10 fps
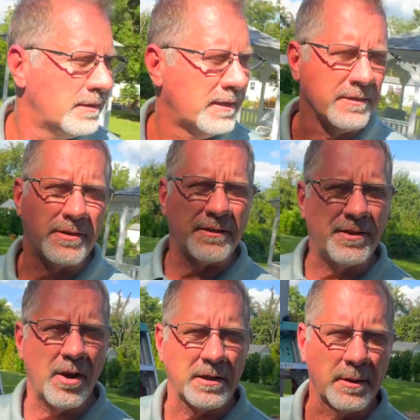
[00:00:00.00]
And so let's
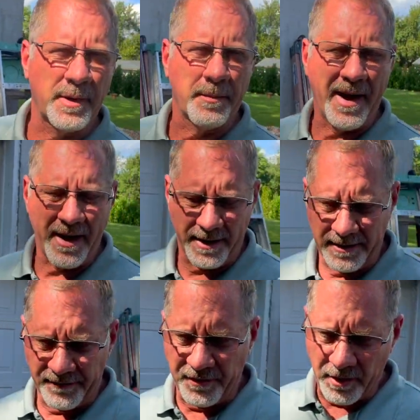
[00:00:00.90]
talk a little bit about it.
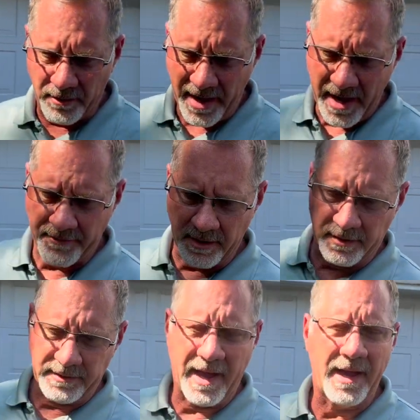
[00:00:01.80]
If you don't have a
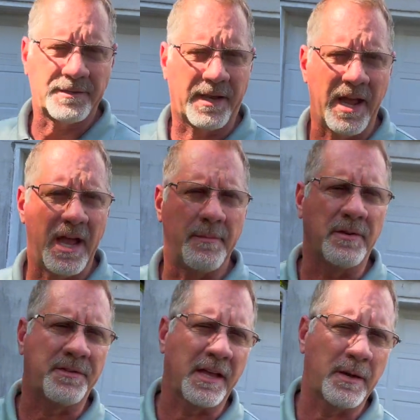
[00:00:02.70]
dash cam,
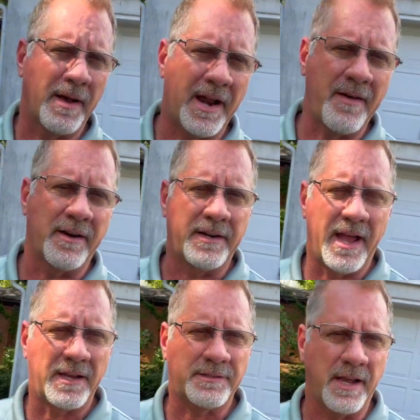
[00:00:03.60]
you're thinking about having a
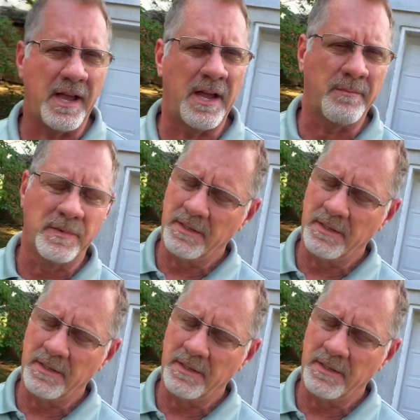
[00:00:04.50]
dash cam,